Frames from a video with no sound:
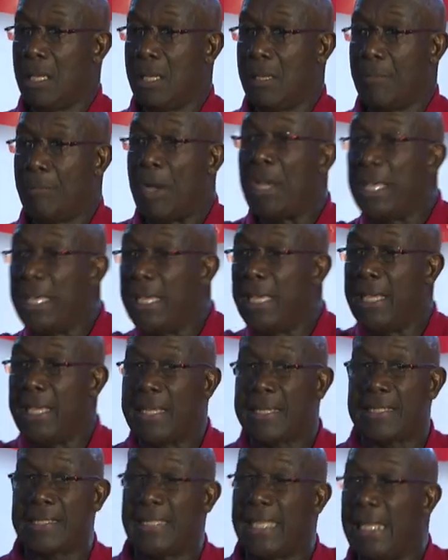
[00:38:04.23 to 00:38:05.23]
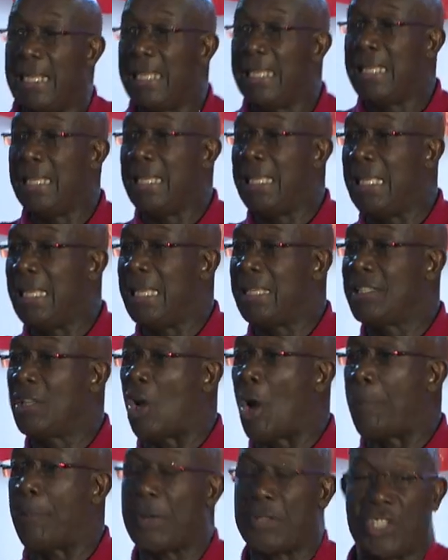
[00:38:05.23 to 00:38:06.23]
But he is the
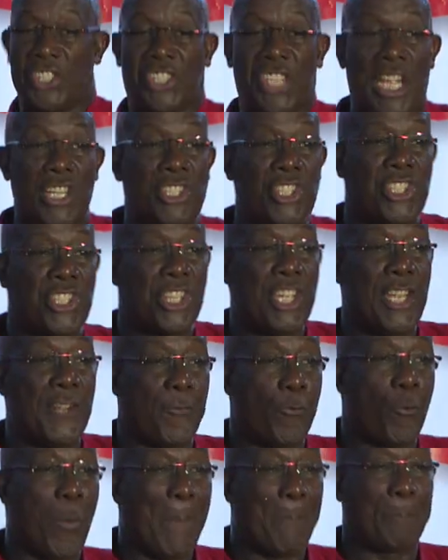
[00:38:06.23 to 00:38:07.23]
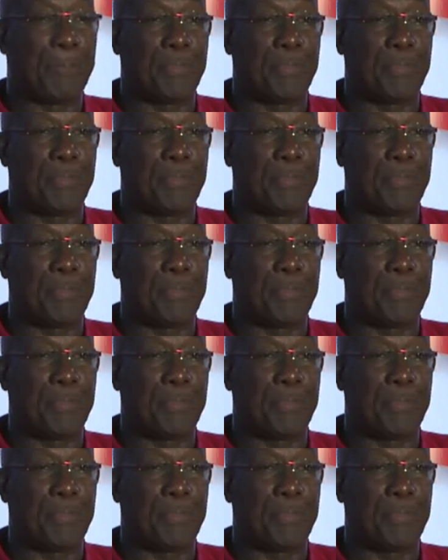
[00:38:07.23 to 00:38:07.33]
opposition chief whip.